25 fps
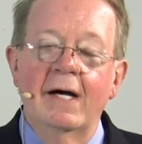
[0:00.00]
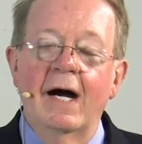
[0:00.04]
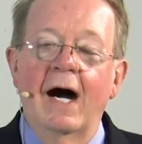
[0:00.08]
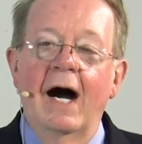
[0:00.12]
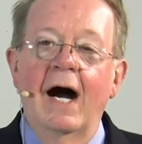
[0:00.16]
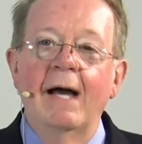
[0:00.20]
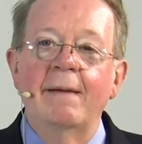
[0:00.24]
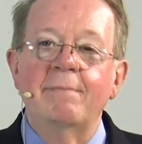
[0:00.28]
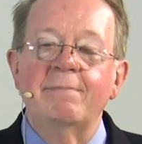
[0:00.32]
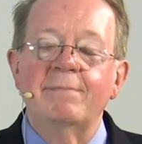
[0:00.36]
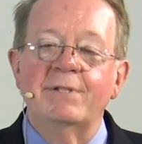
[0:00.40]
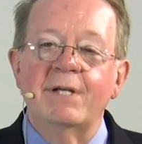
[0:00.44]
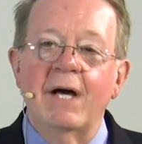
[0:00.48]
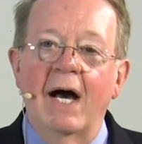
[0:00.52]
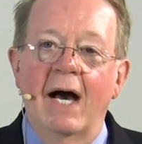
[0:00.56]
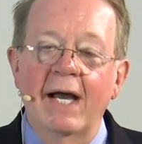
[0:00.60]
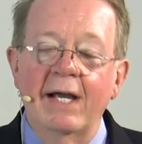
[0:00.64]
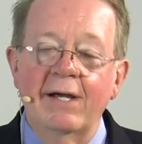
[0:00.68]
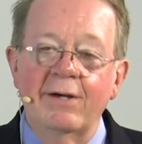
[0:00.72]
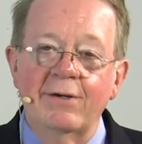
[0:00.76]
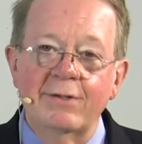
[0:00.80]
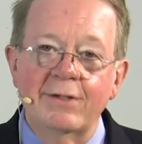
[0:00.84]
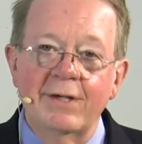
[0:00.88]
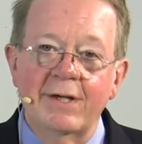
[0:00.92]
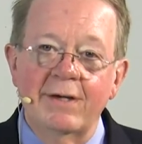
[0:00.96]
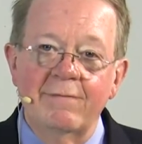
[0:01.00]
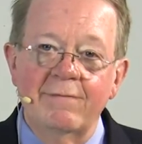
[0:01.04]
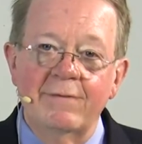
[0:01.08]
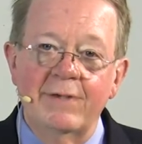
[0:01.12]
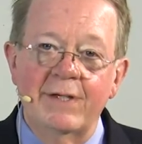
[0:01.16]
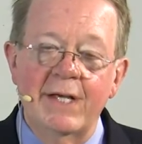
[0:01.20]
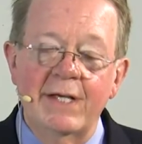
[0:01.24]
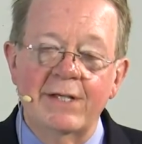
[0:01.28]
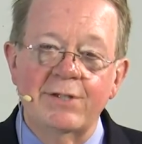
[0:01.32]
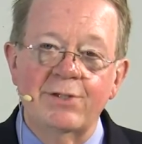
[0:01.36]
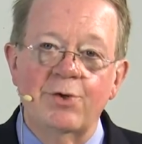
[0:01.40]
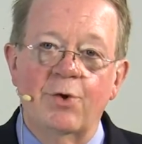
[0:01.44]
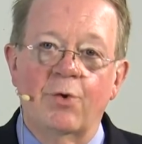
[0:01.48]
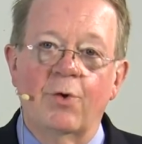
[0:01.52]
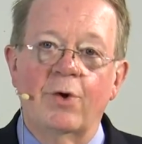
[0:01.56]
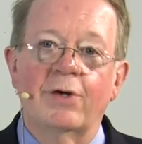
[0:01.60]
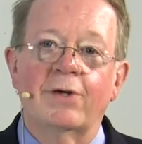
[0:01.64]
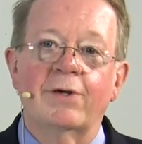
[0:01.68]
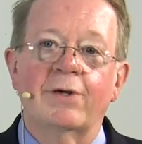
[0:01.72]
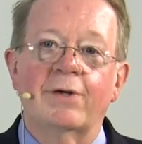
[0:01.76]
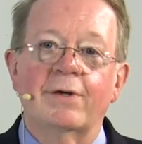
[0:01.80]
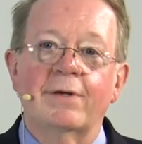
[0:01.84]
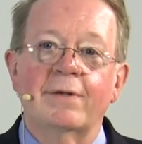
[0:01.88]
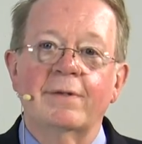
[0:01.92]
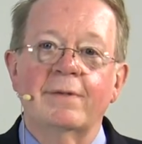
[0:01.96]
I'm tired of
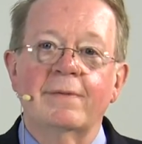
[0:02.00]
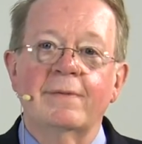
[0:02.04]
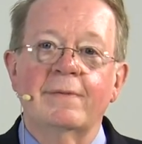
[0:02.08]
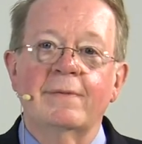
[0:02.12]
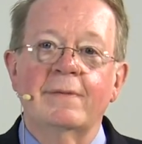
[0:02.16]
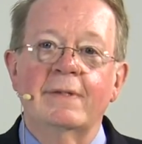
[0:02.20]
disorder.